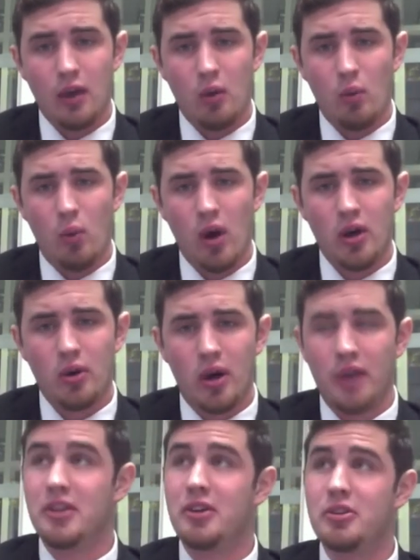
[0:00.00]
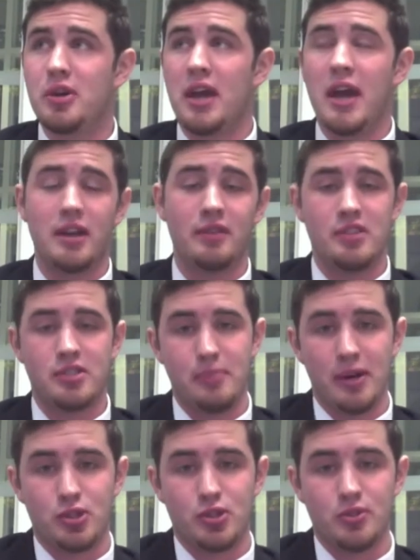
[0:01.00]
While on the other hand of the
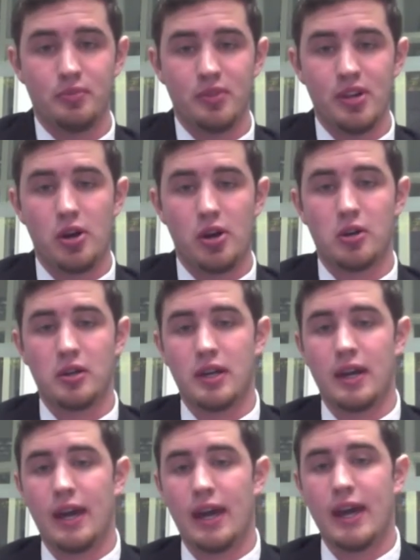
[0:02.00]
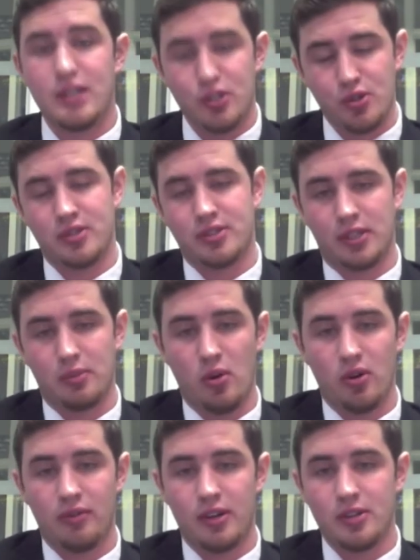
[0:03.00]
spectrum, there are intrinsic
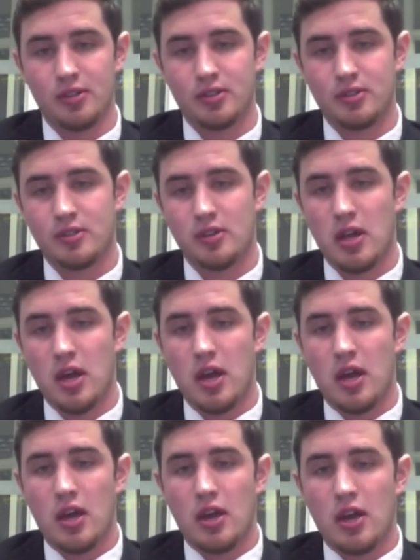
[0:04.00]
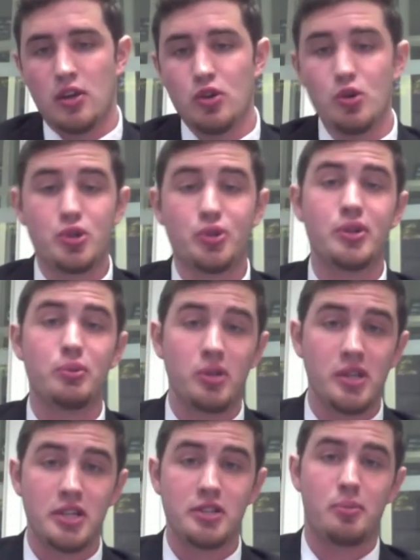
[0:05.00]
motivators, usually
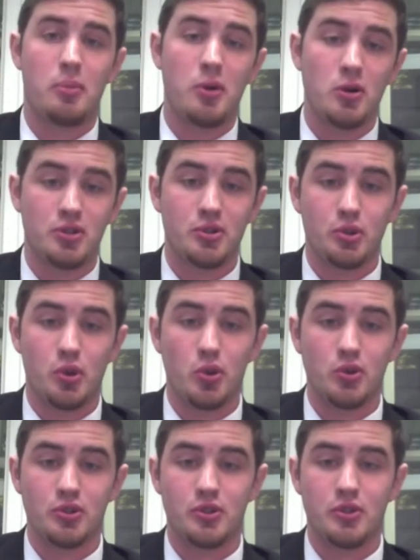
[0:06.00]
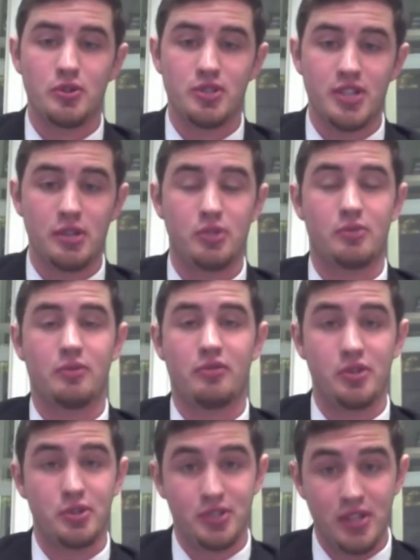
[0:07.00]
related to personal goals you set for
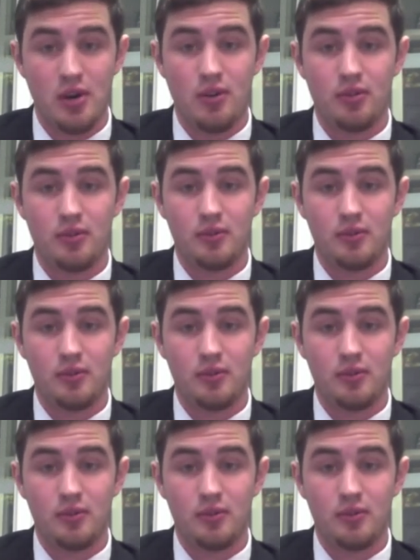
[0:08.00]
yourself.